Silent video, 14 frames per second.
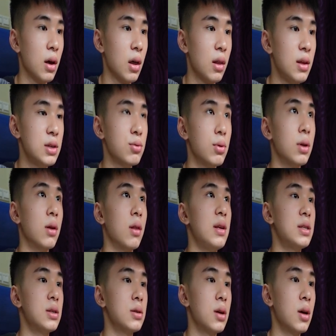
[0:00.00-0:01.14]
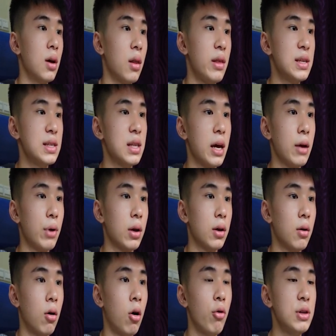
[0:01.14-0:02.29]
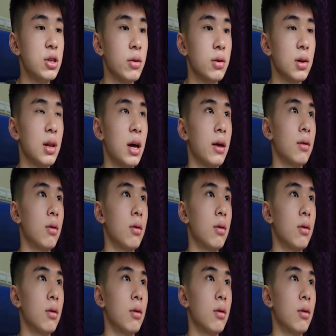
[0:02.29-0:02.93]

this one, this line right here, horizontal line.